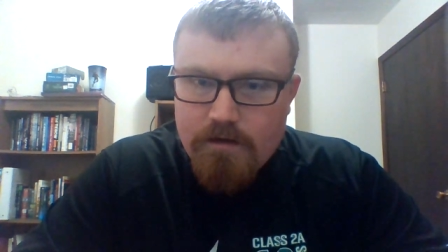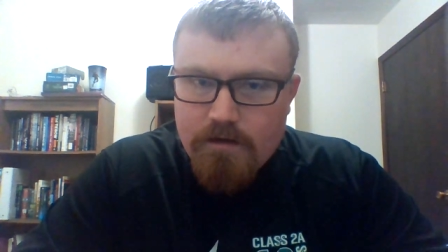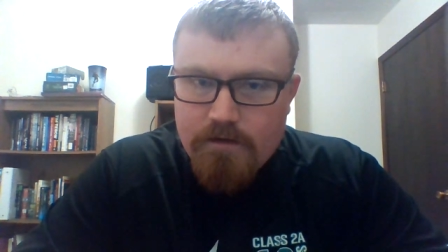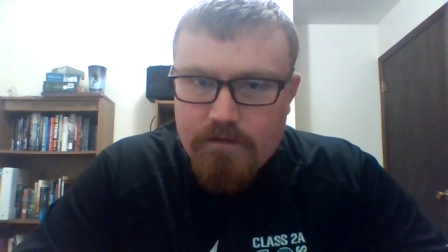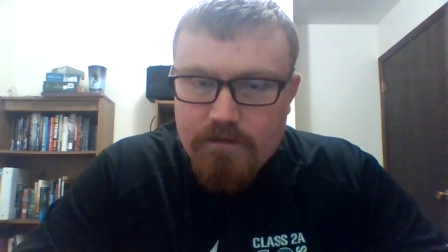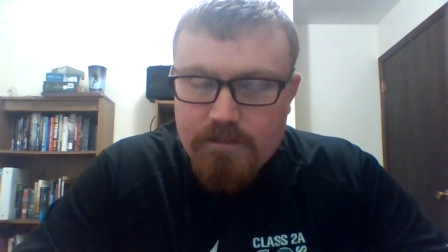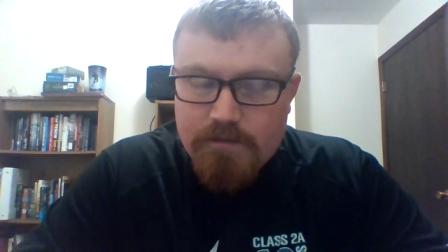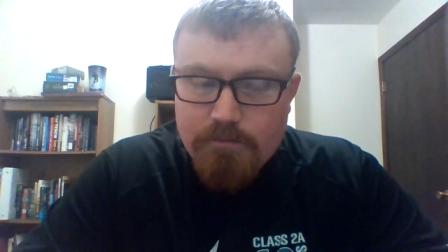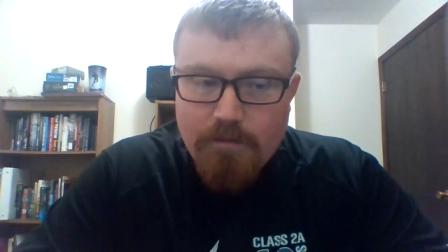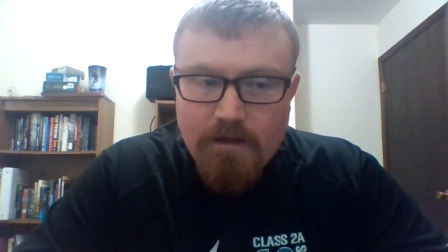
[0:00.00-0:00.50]

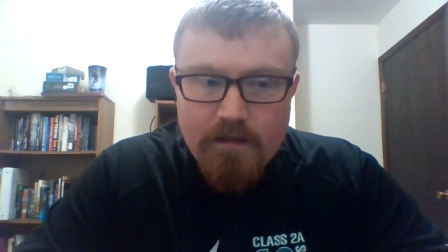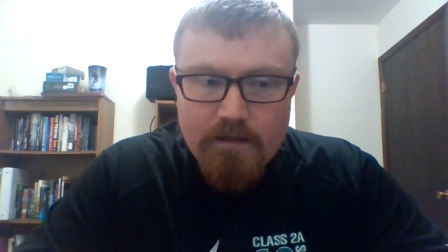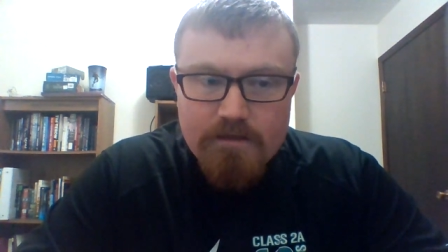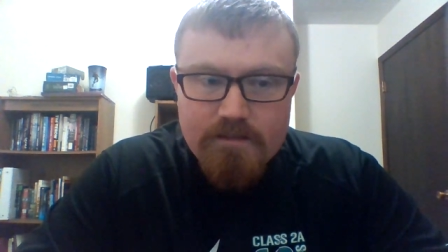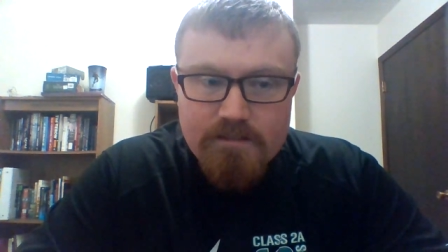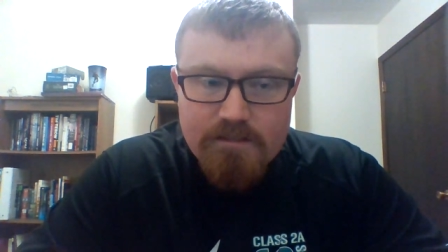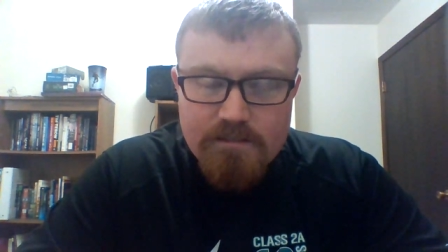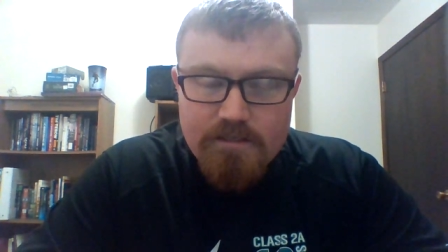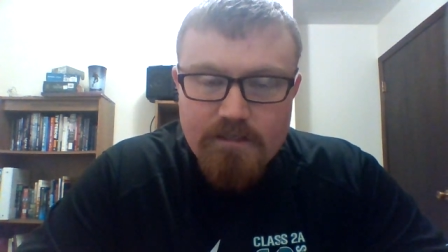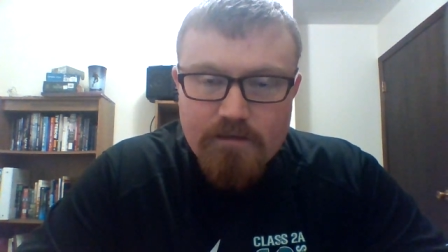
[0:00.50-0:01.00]
the smell
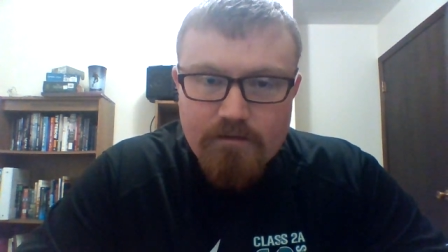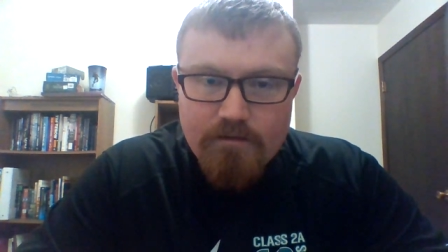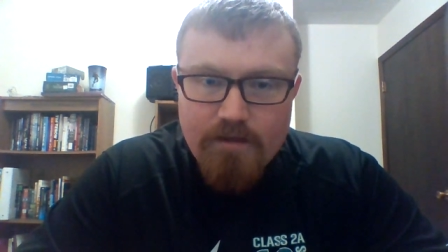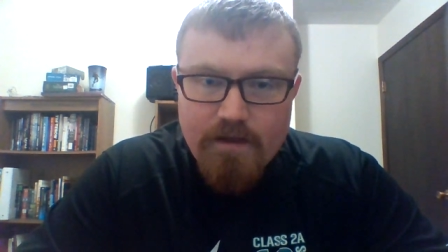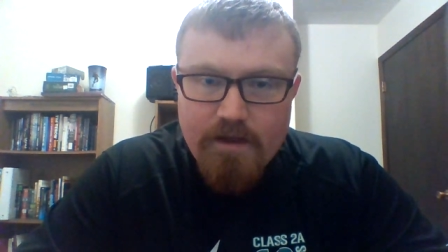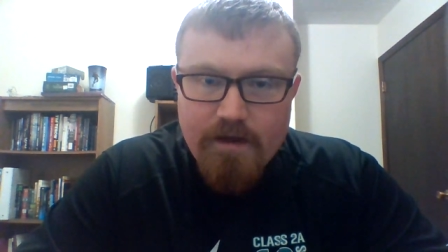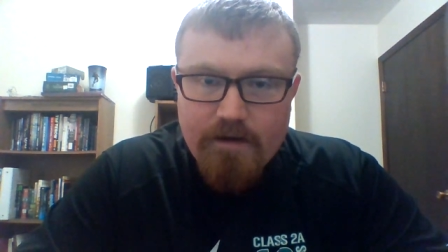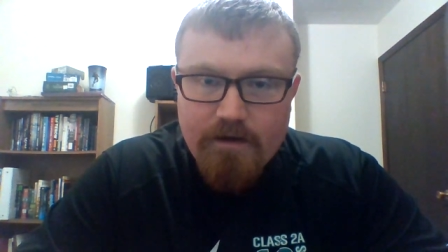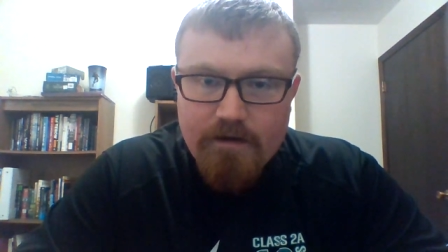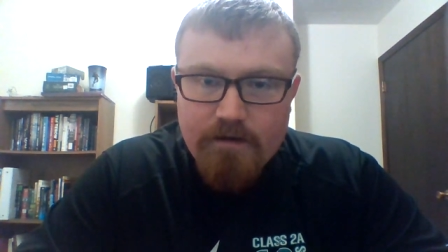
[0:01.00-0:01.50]
is still
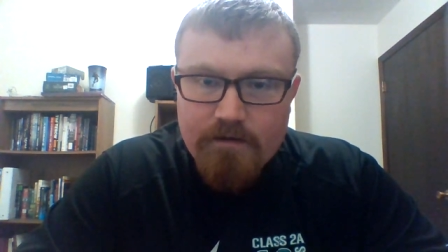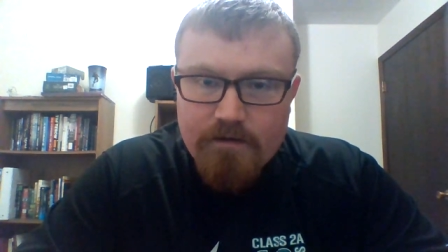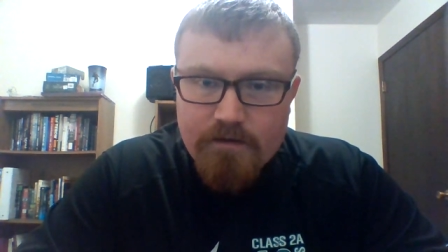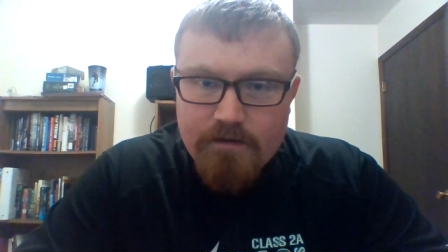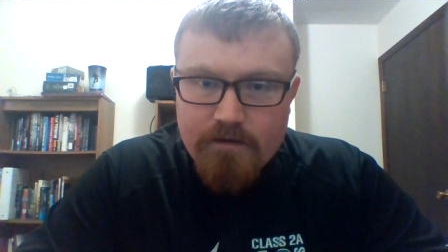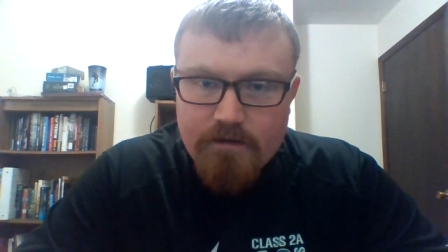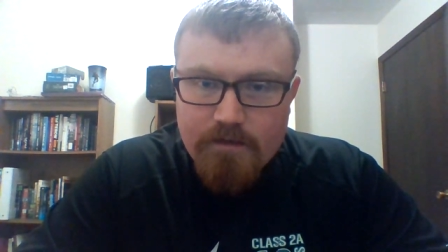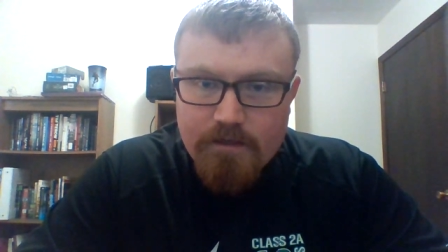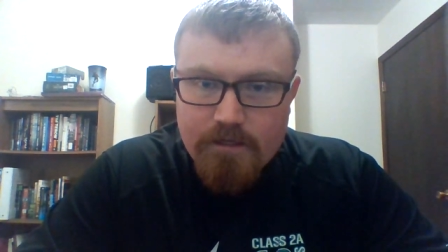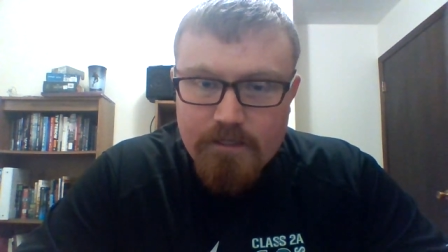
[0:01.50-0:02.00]
there.
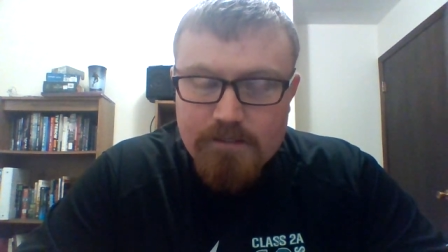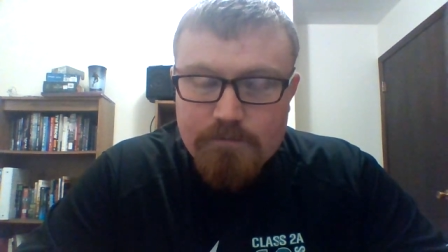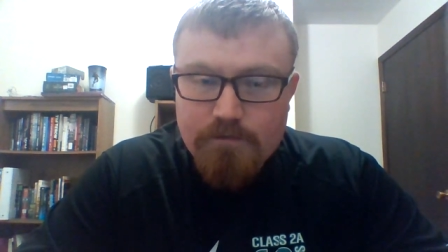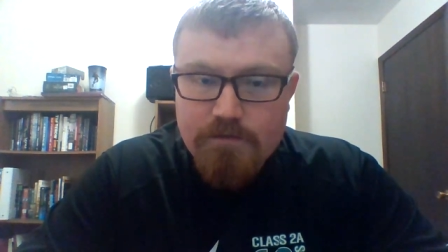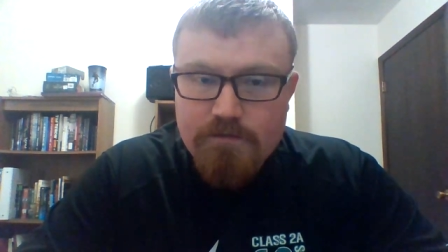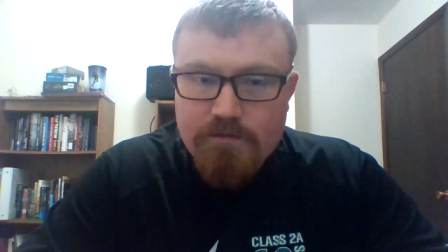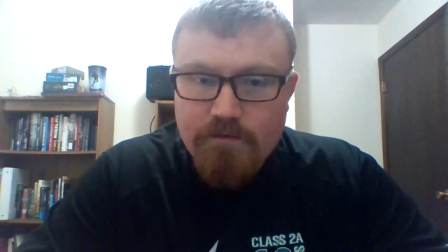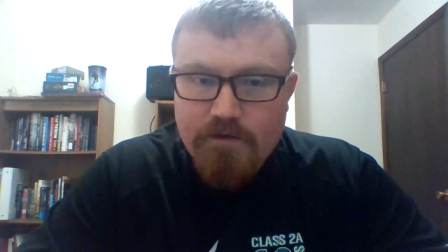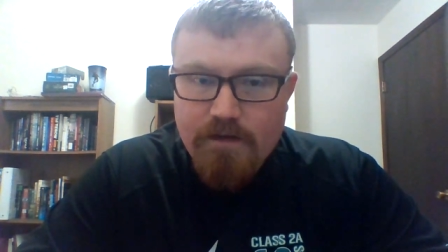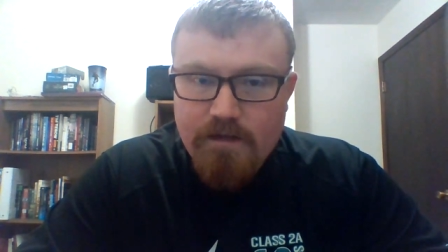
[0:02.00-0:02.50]
It's
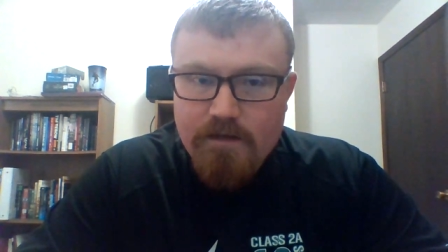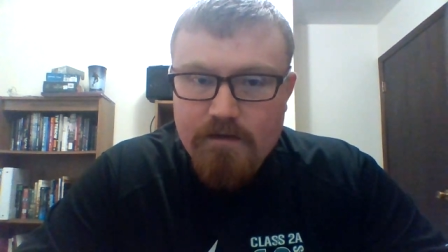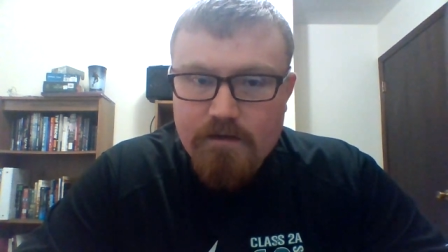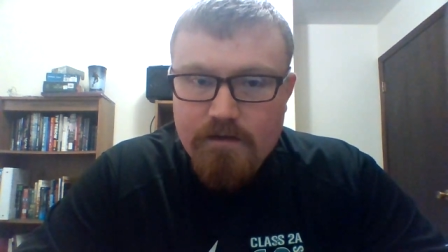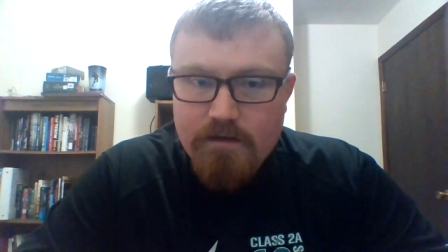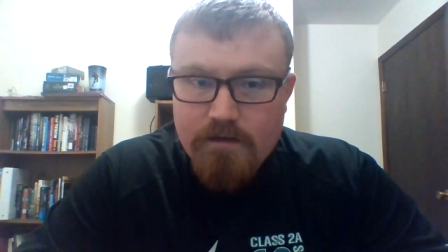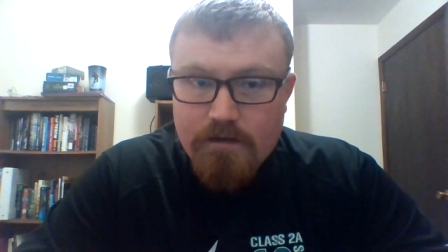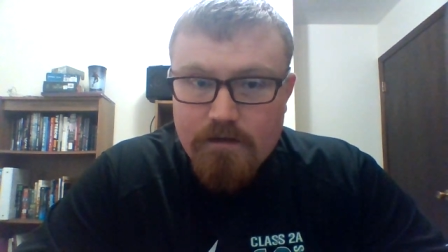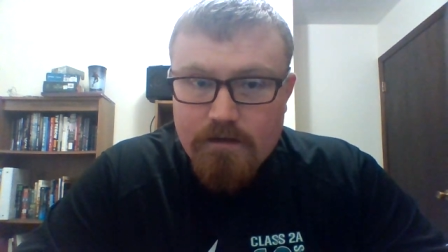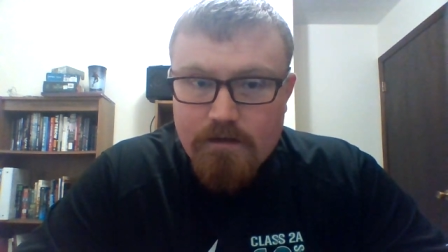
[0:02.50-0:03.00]
between